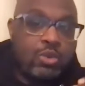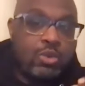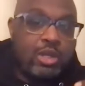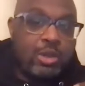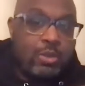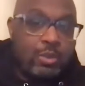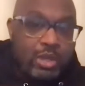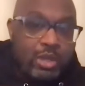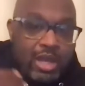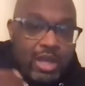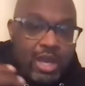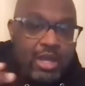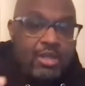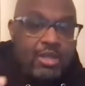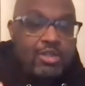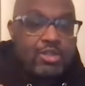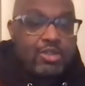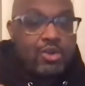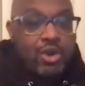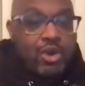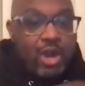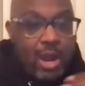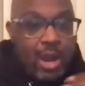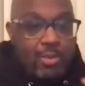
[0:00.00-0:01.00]
and then we kind of
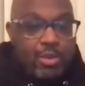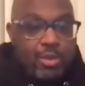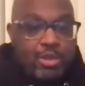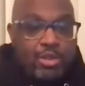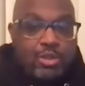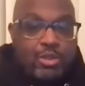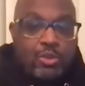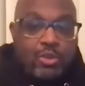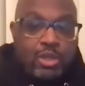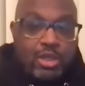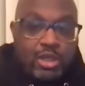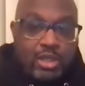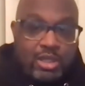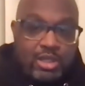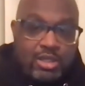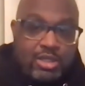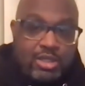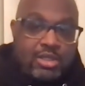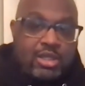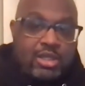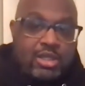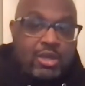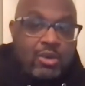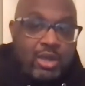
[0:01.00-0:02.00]
saw opportunities
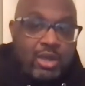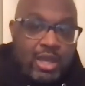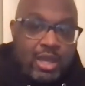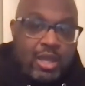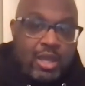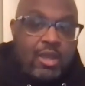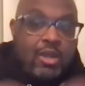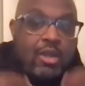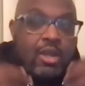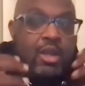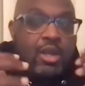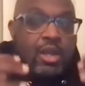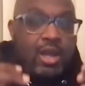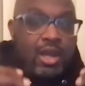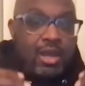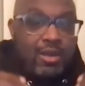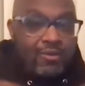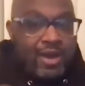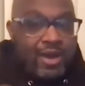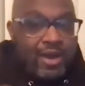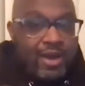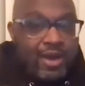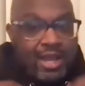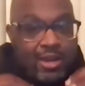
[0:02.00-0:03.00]
and said, okay,
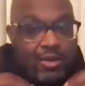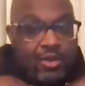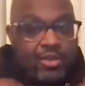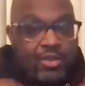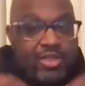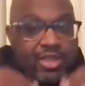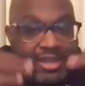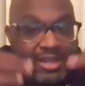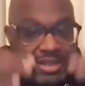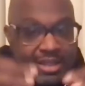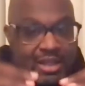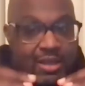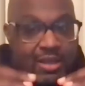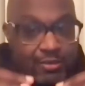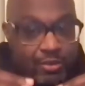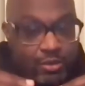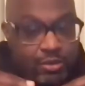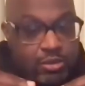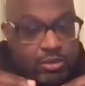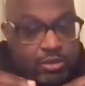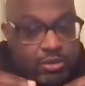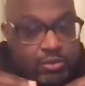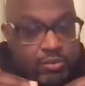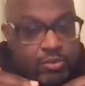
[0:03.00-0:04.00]
if I get on this
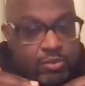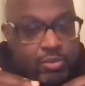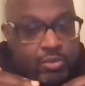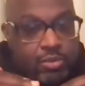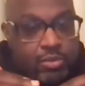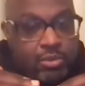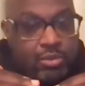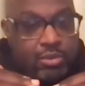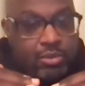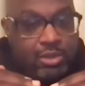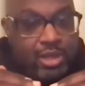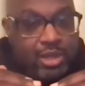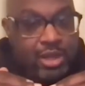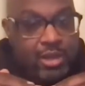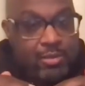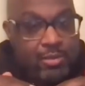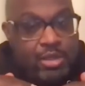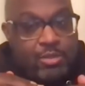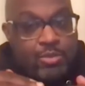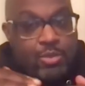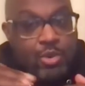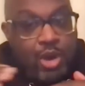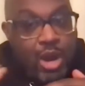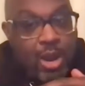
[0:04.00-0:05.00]
level, then it
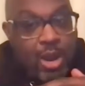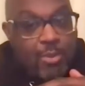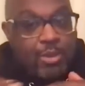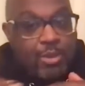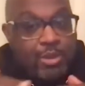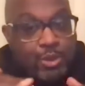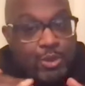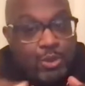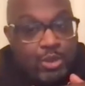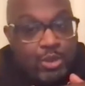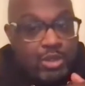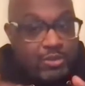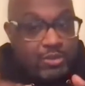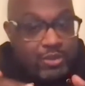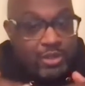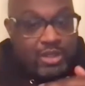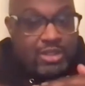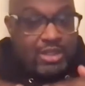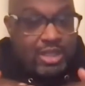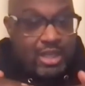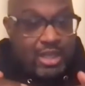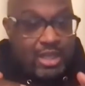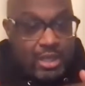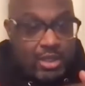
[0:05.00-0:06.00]
means more opportunities for
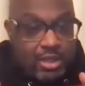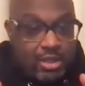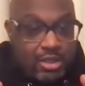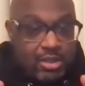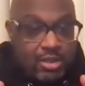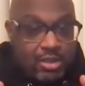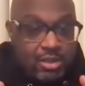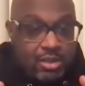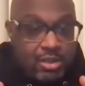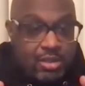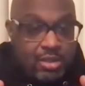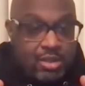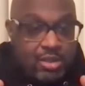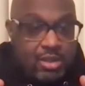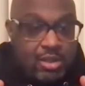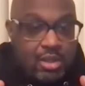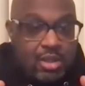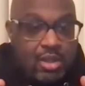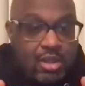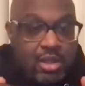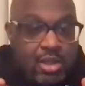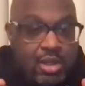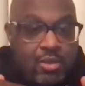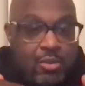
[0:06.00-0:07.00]
these kids
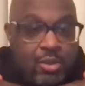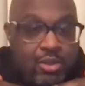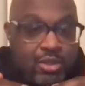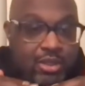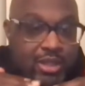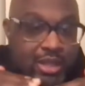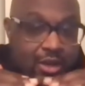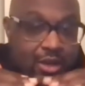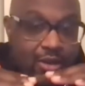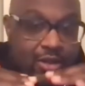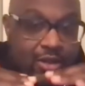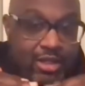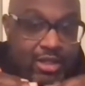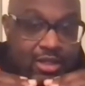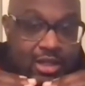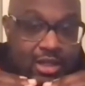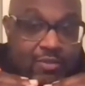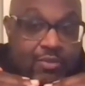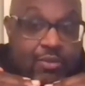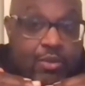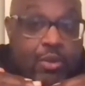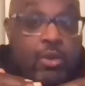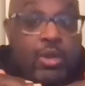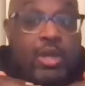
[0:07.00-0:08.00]
once I get on this
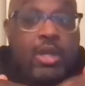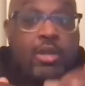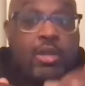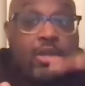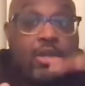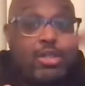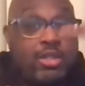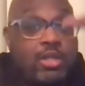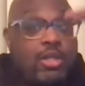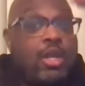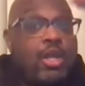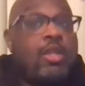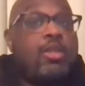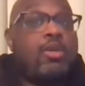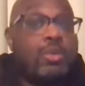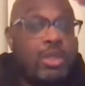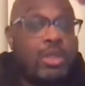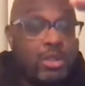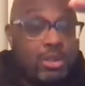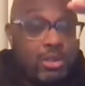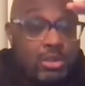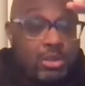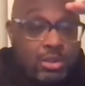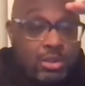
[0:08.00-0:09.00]
level, okay, there's another one.